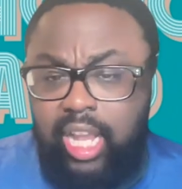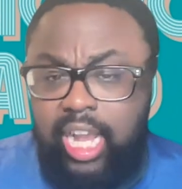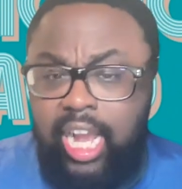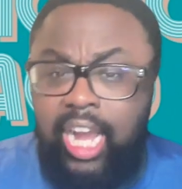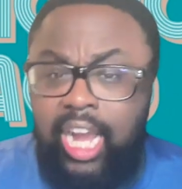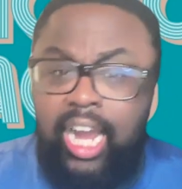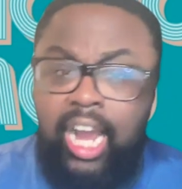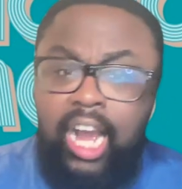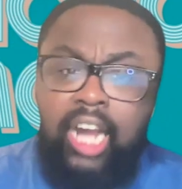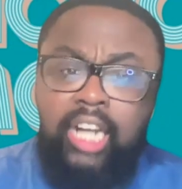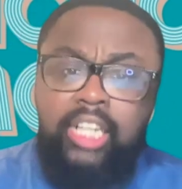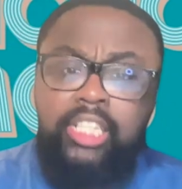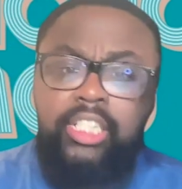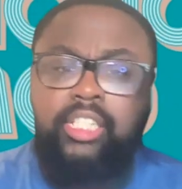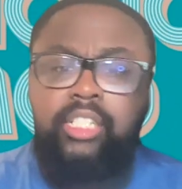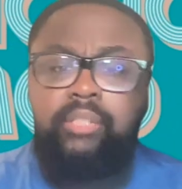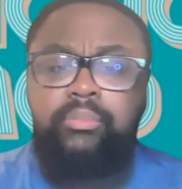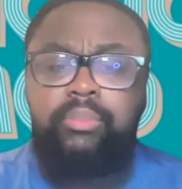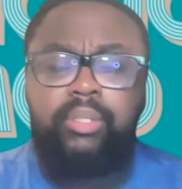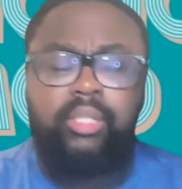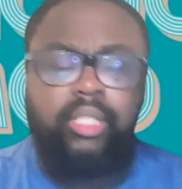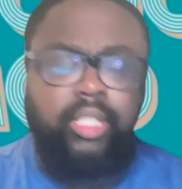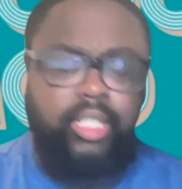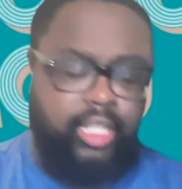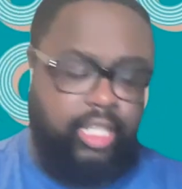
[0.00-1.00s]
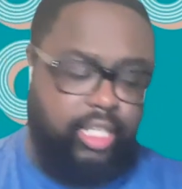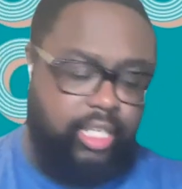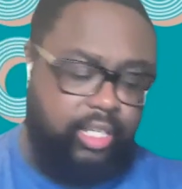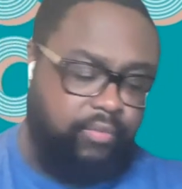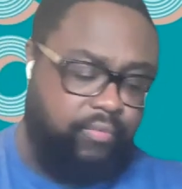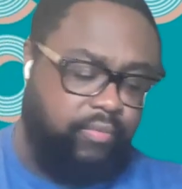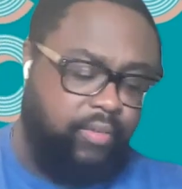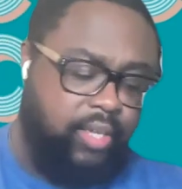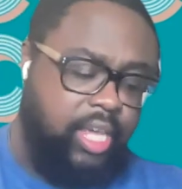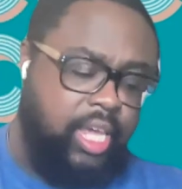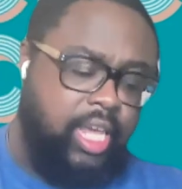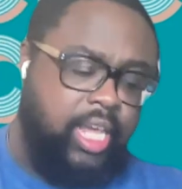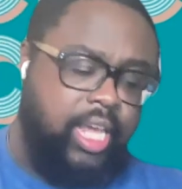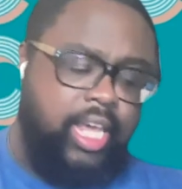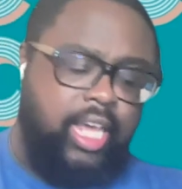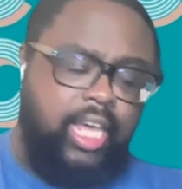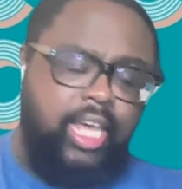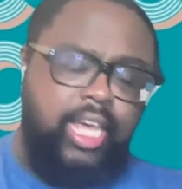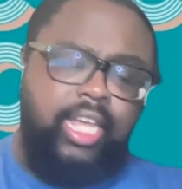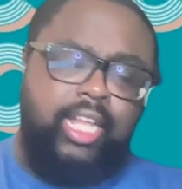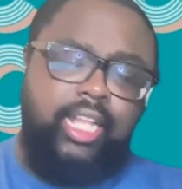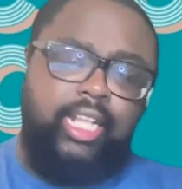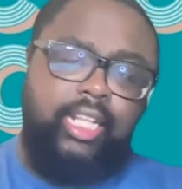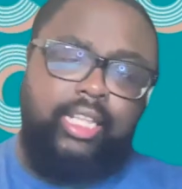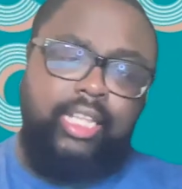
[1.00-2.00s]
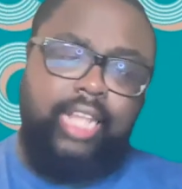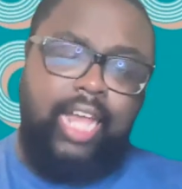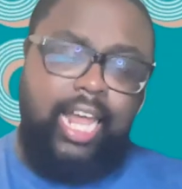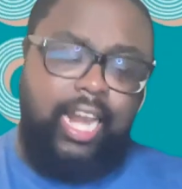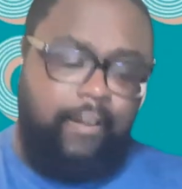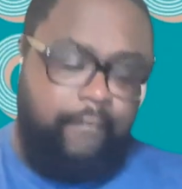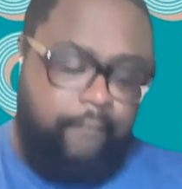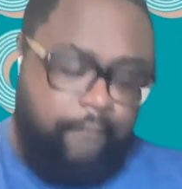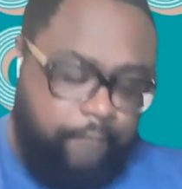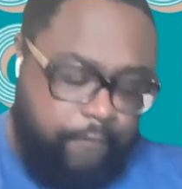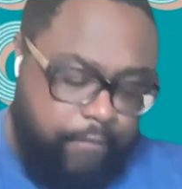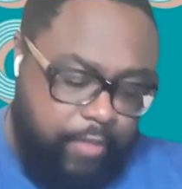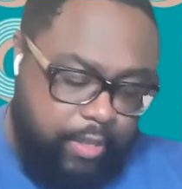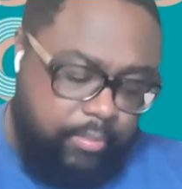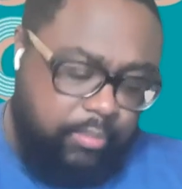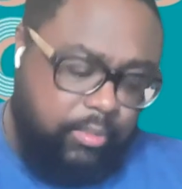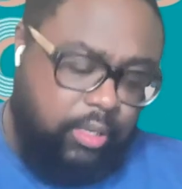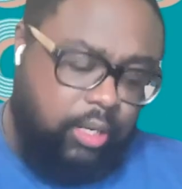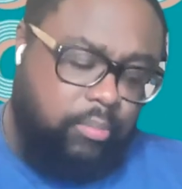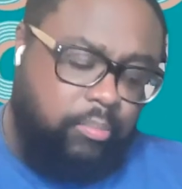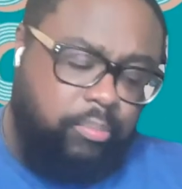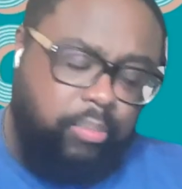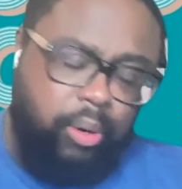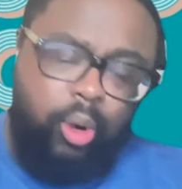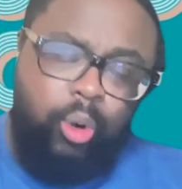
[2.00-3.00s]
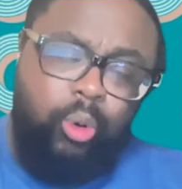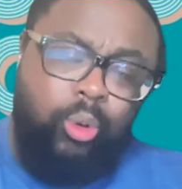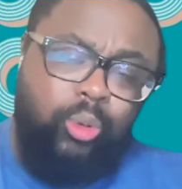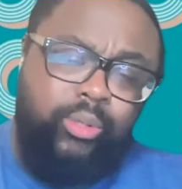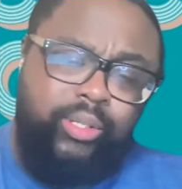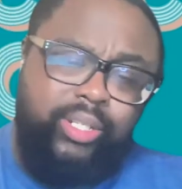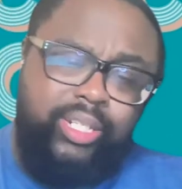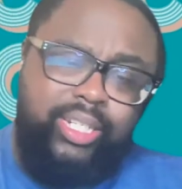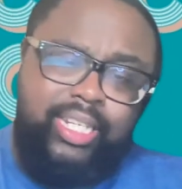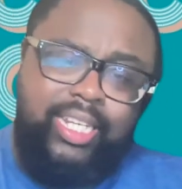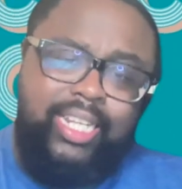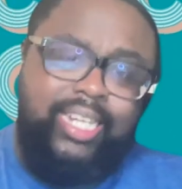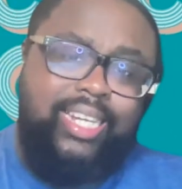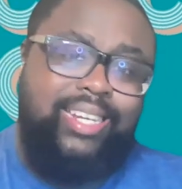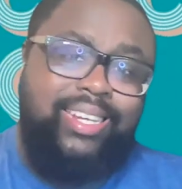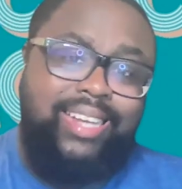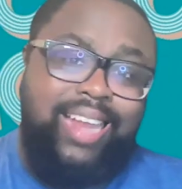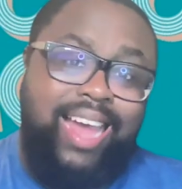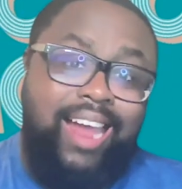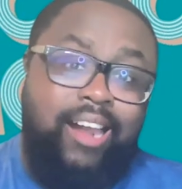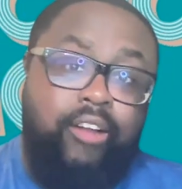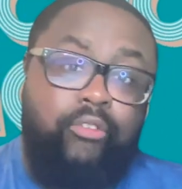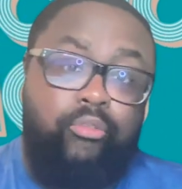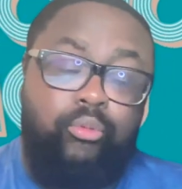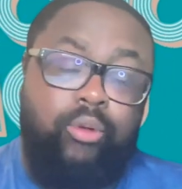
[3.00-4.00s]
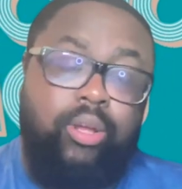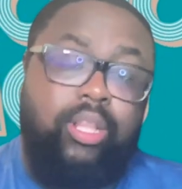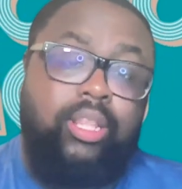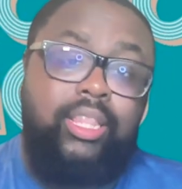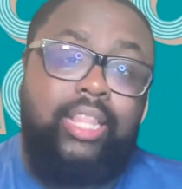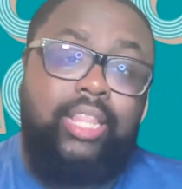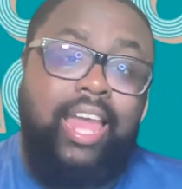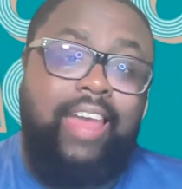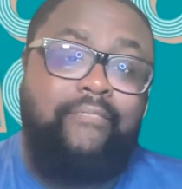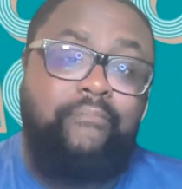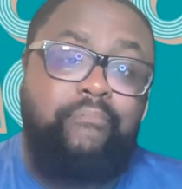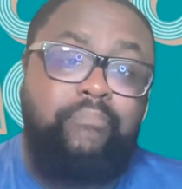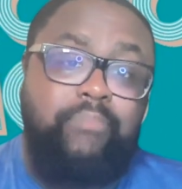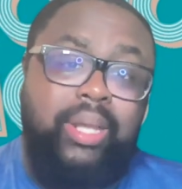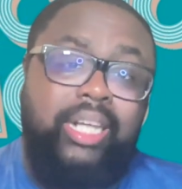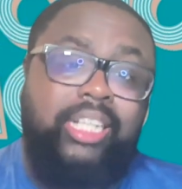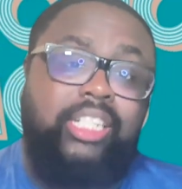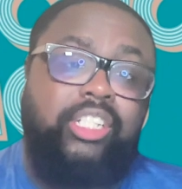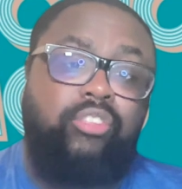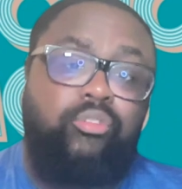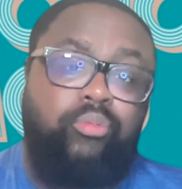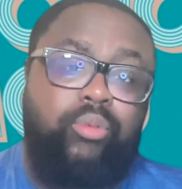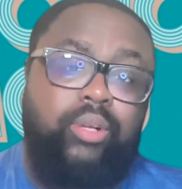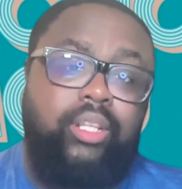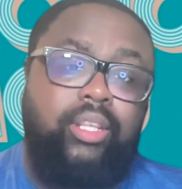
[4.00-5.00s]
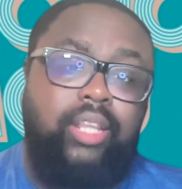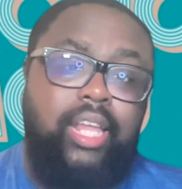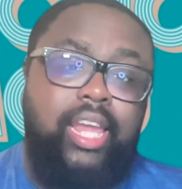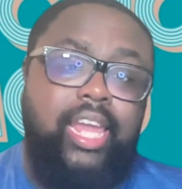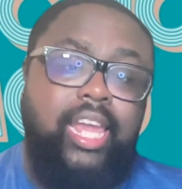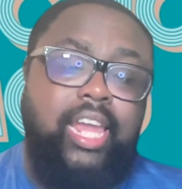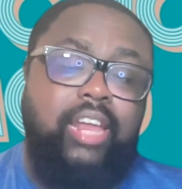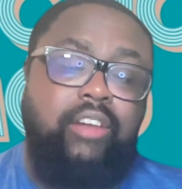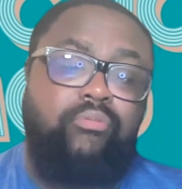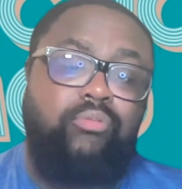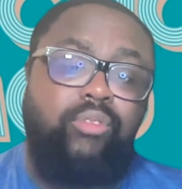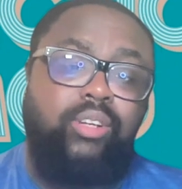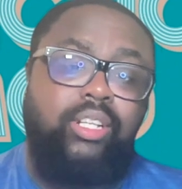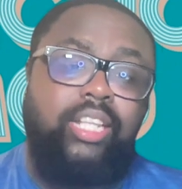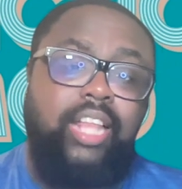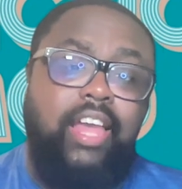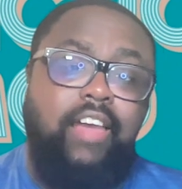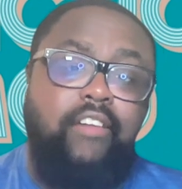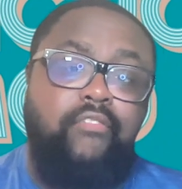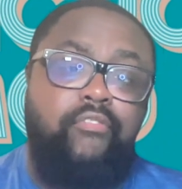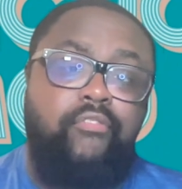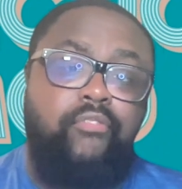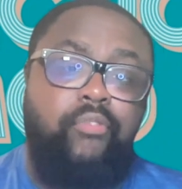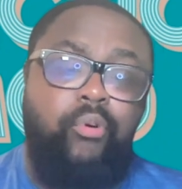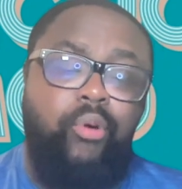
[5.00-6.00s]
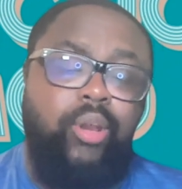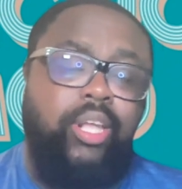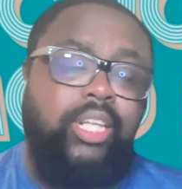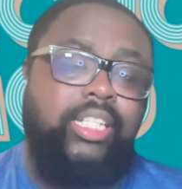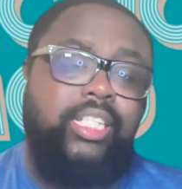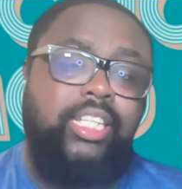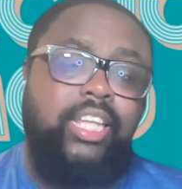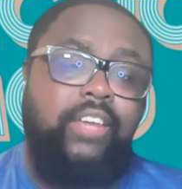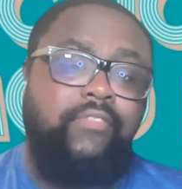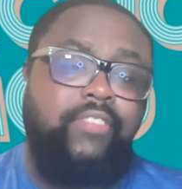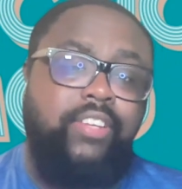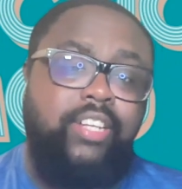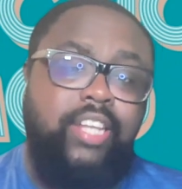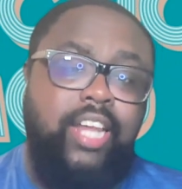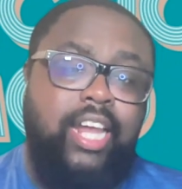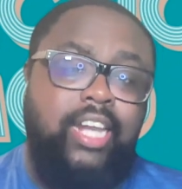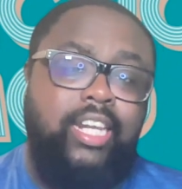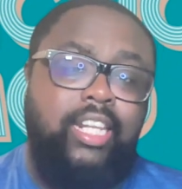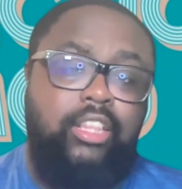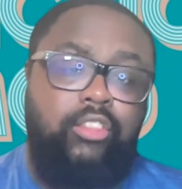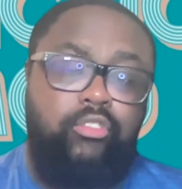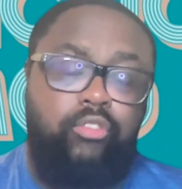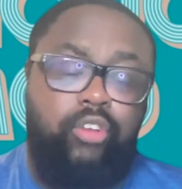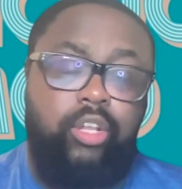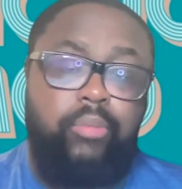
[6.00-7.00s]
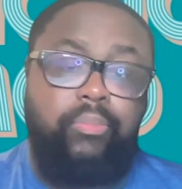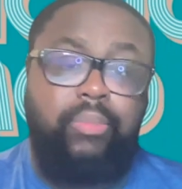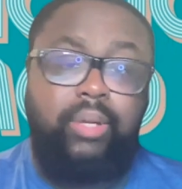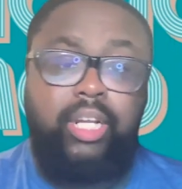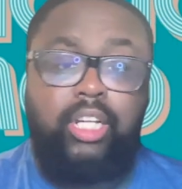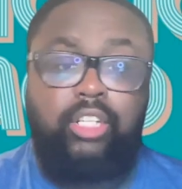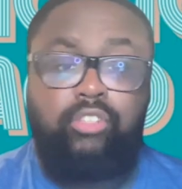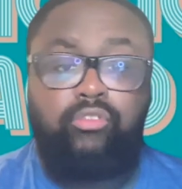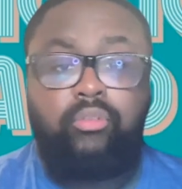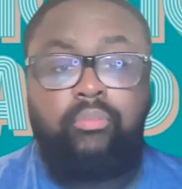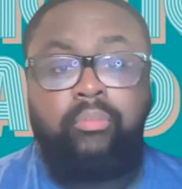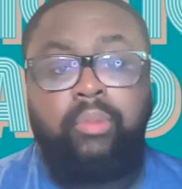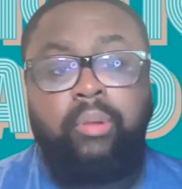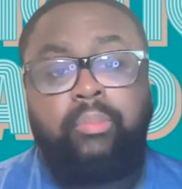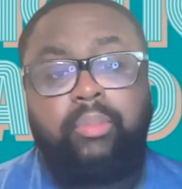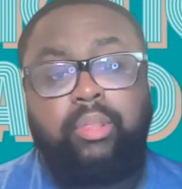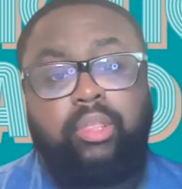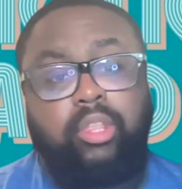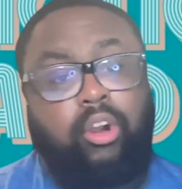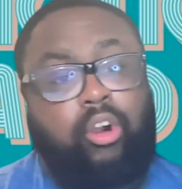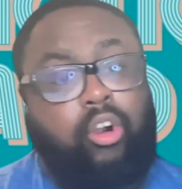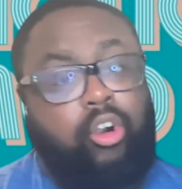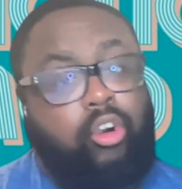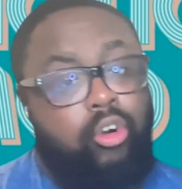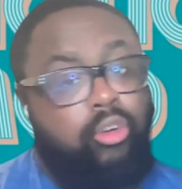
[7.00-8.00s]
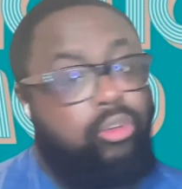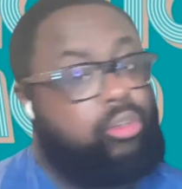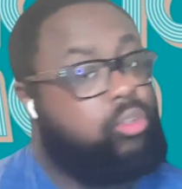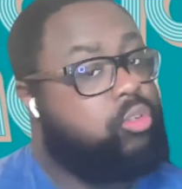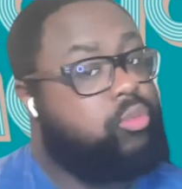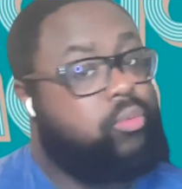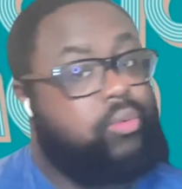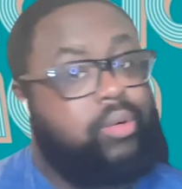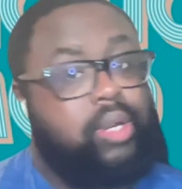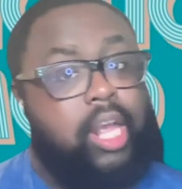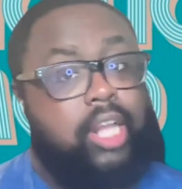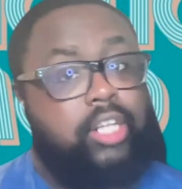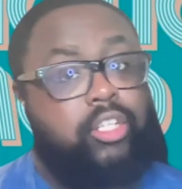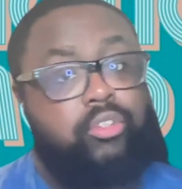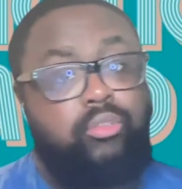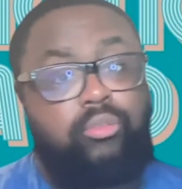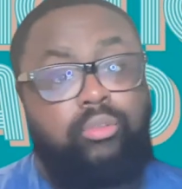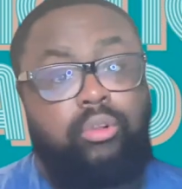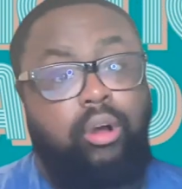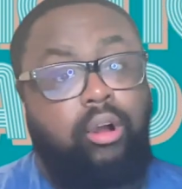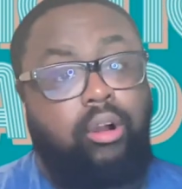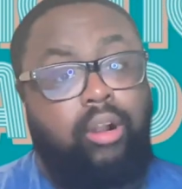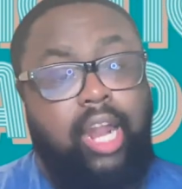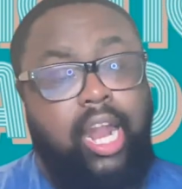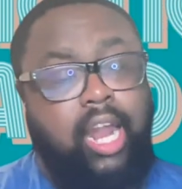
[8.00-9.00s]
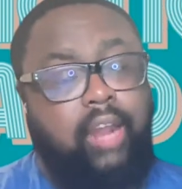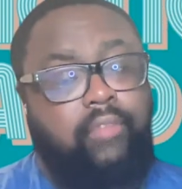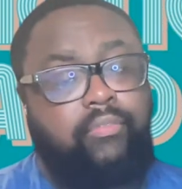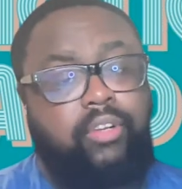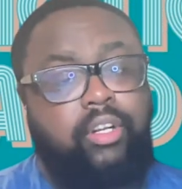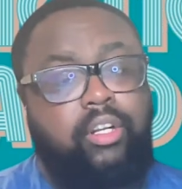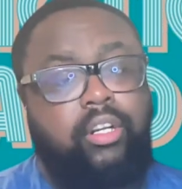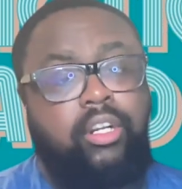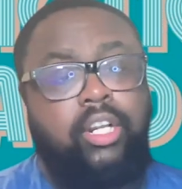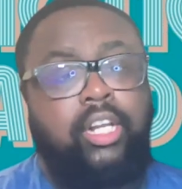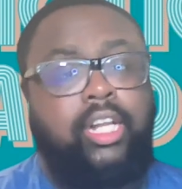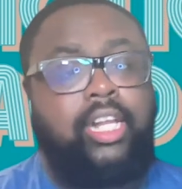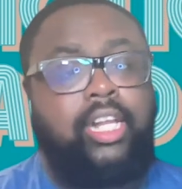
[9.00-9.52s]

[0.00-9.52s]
I honestly believe that if Femke Bol did not run that mixed relay and run that 47.93, because remember the hurdles were not too long after,